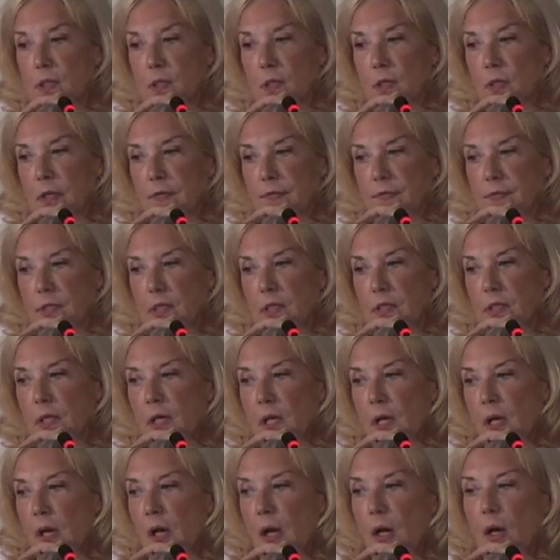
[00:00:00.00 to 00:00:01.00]
often
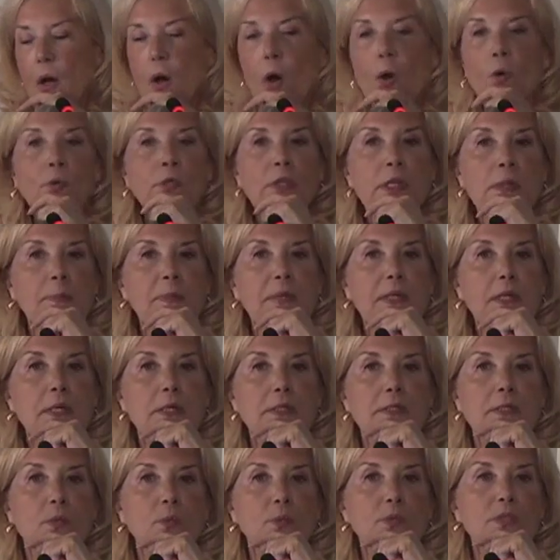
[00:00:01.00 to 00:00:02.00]
only
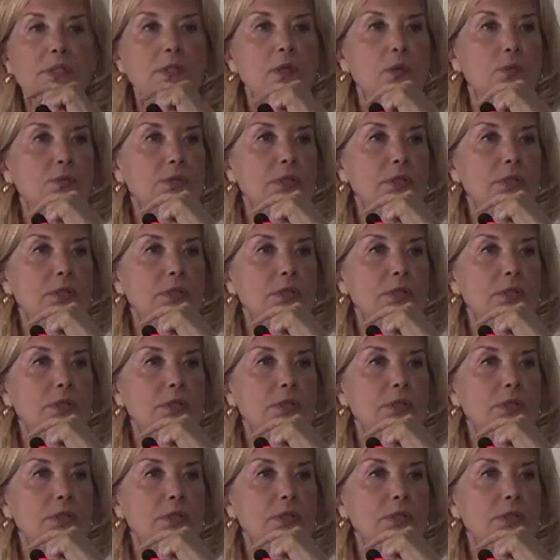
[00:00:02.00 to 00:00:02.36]
because it was so